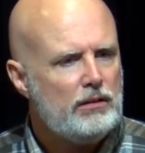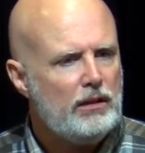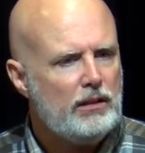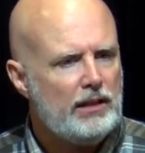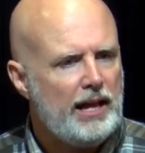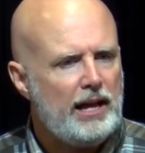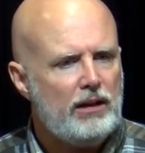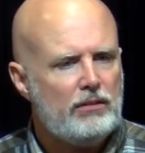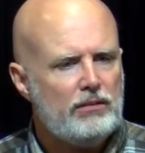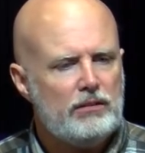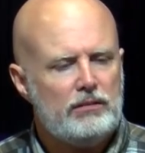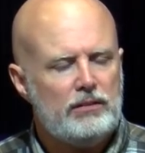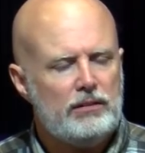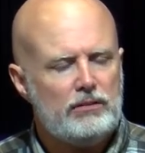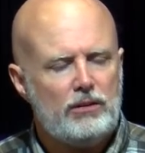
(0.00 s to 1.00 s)
allow
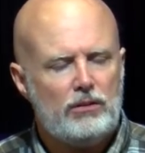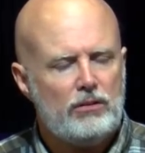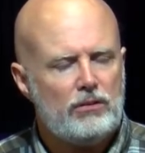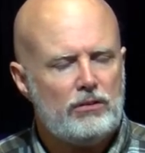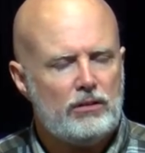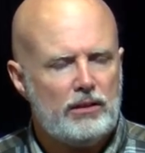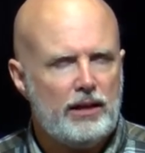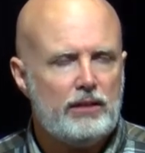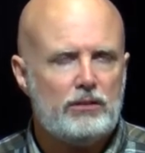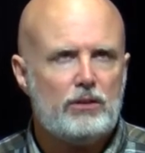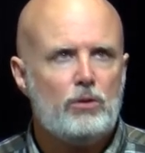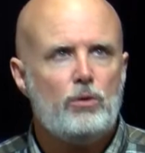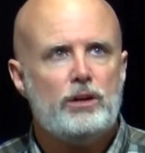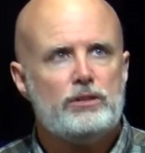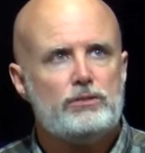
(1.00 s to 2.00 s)
no longer allow the
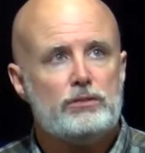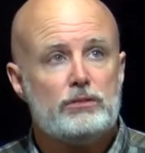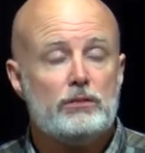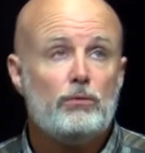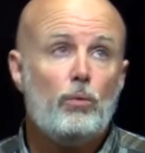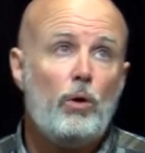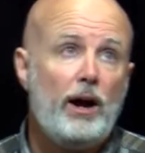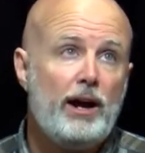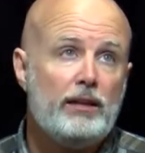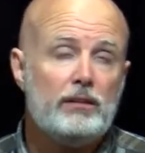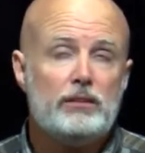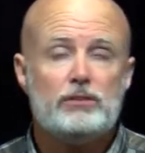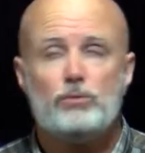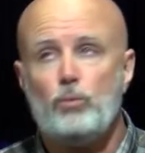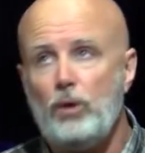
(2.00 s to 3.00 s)
questions of why
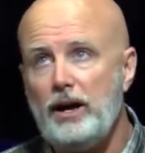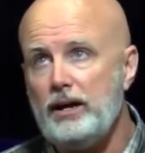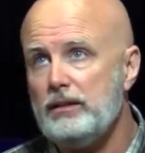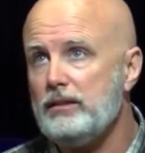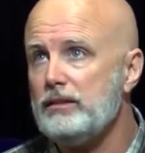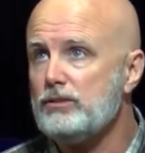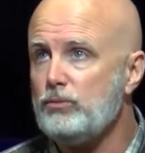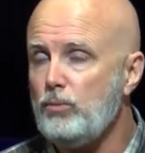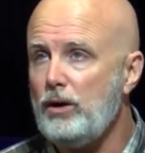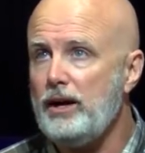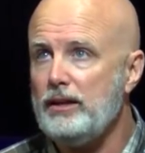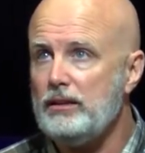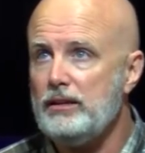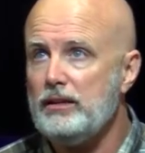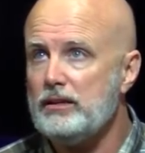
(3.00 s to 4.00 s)
this, why this, why
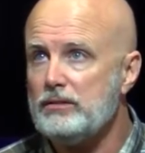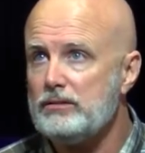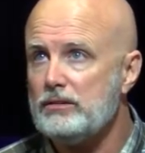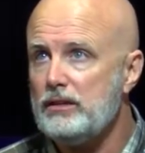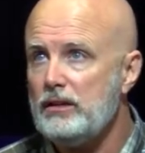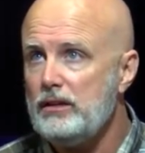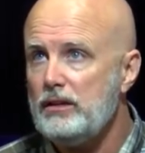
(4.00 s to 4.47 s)
this.